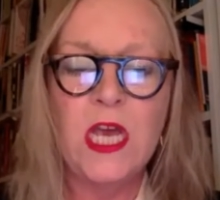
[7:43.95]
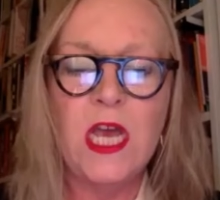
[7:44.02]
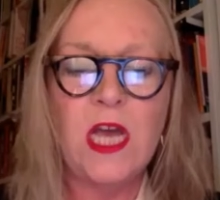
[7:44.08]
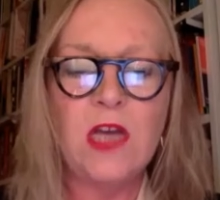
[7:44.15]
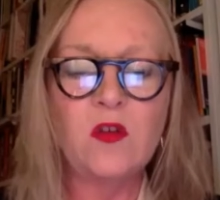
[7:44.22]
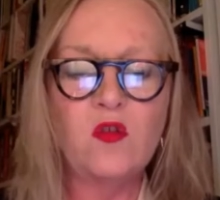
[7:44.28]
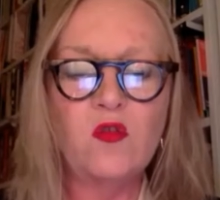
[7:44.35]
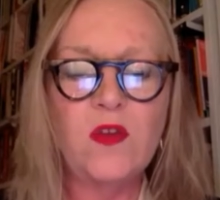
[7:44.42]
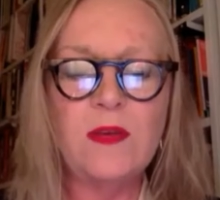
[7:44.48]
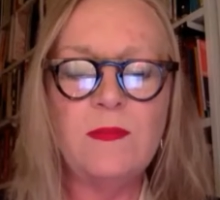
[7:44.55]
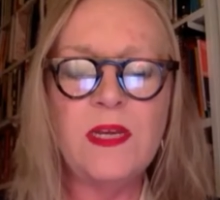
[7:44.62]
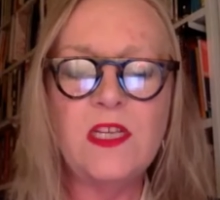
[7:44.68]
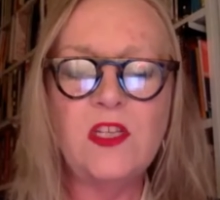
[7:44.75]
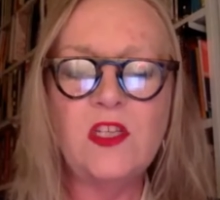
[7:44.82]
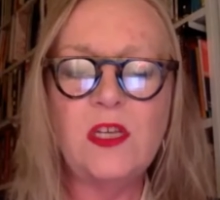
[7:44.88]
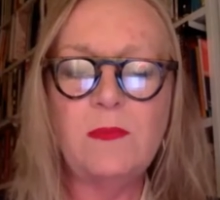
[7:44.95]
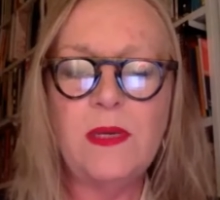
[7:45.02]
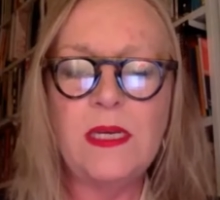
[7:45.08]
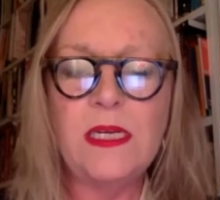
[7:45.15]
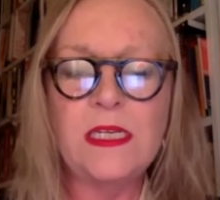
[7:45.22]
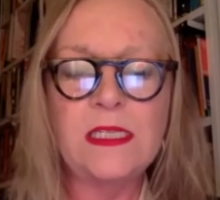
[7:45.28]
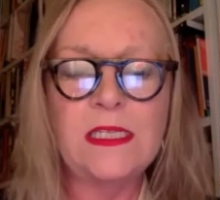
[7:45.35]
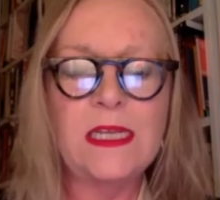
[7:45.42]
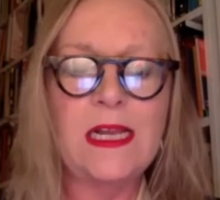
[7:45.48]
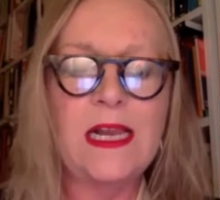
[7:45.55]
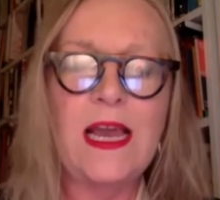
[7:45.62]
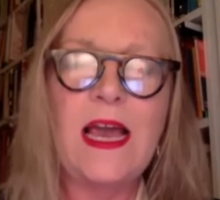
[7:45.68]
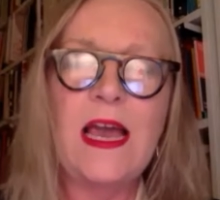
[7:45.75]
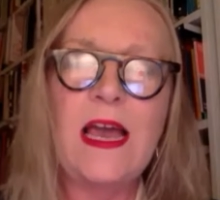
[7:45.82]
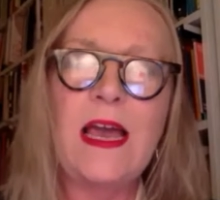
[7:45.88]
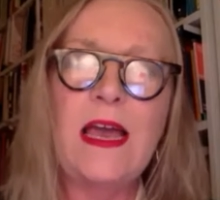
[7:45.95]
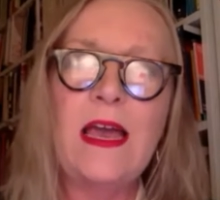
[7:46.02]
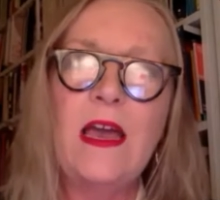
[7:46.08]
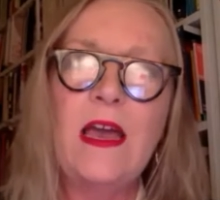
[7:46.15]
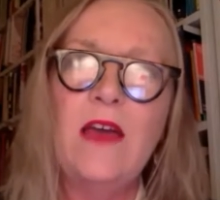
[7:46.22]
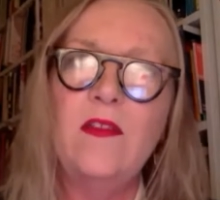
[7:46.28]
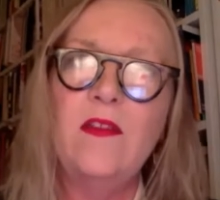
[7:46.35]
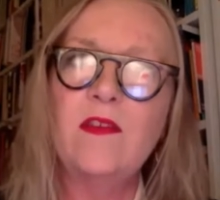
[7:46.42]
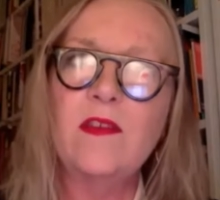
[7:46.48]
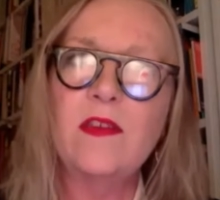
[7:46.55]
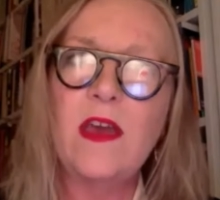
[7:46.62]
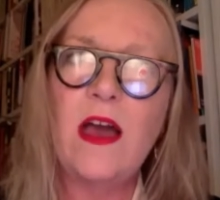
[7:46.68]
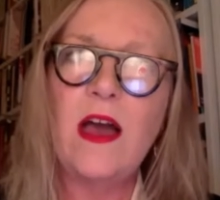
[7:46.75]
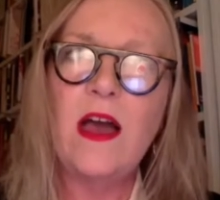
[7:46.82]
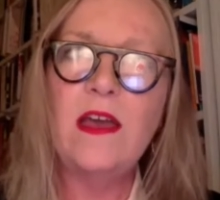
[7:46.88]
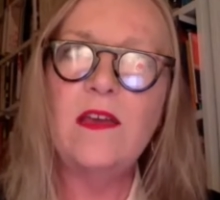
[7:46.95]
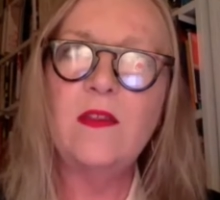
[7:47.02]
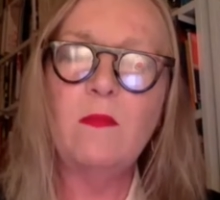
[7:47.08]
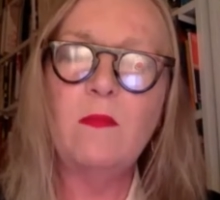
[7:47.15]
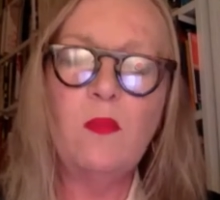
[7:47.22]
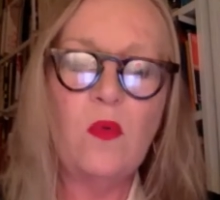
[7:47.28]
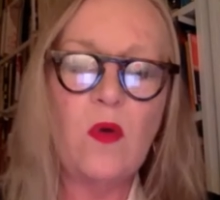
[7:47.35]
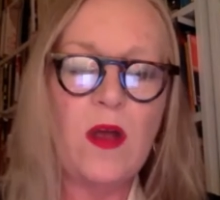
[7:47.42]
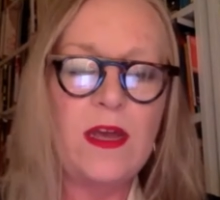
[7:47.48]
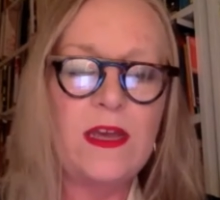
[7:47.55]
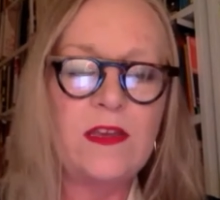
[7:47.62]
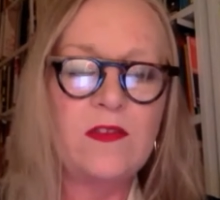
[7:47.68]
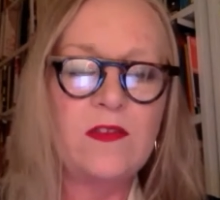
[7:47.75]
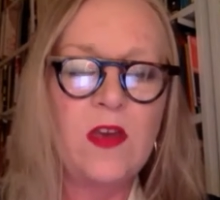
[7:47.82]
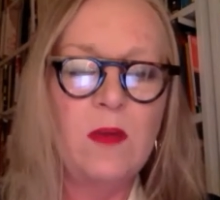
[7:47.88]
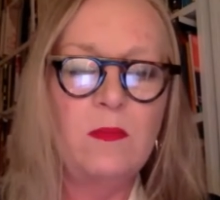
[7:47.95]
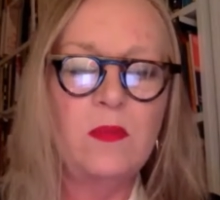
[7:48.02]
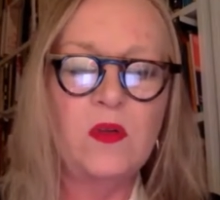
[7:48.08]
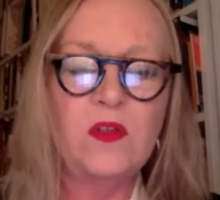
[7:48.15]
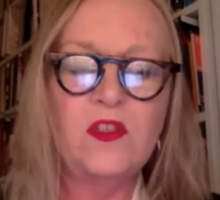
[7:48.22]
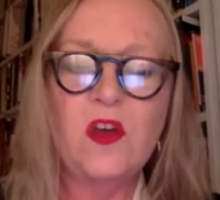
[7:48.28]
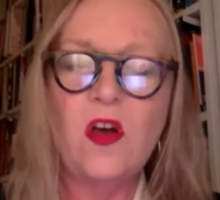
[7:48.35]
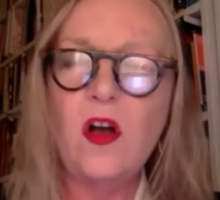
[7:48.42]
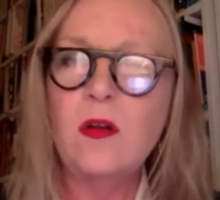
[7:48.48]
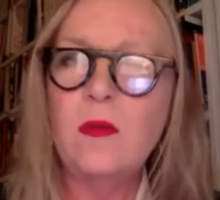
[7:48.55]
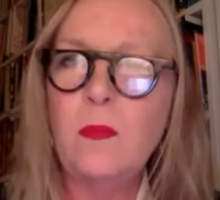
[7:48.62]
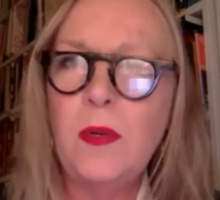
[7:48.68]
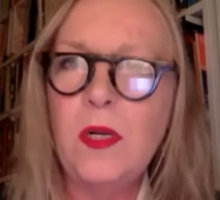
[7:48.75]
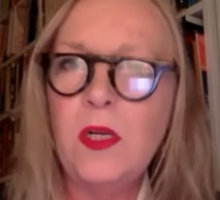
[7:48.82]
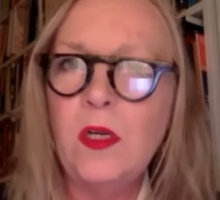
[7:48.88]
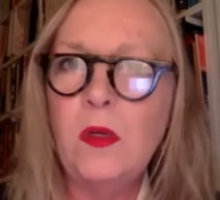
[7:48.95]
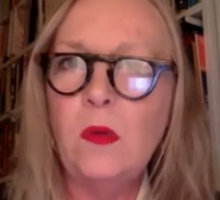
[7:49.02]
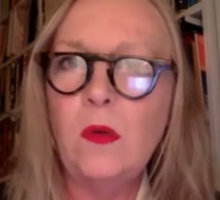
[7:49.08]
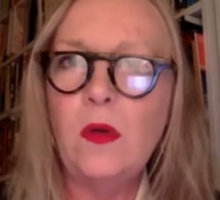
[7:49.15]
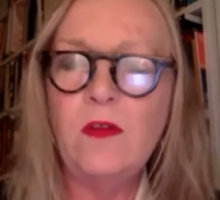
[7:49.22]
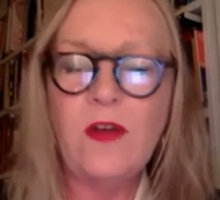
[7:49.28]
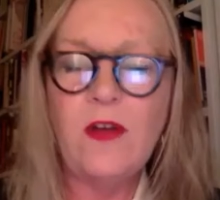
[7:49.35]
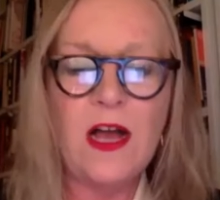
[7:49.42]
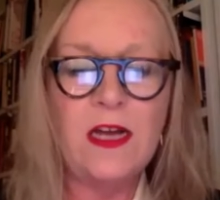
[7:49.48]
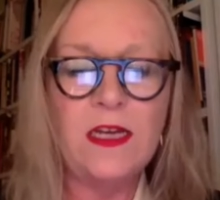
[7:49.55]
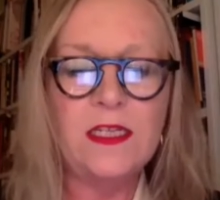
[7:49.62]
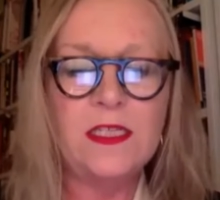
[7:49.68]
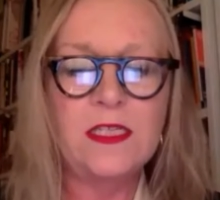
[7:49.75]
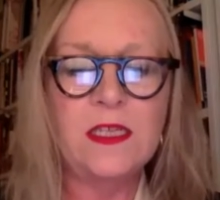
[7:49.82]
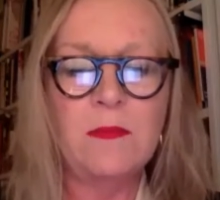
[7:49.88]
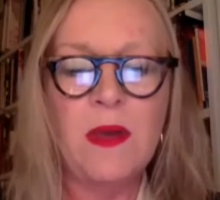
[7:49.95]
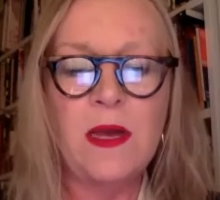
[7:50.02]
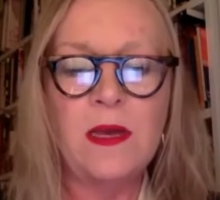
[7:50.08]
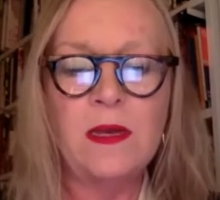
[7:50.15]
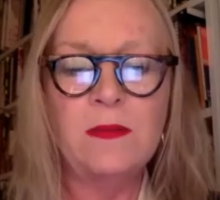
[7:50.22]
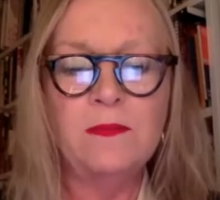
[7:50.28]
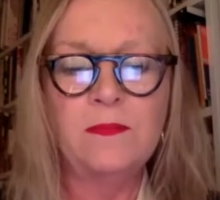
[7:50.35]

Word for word: and creamy chippings glare, the sky, the bright but dark blue of high summer.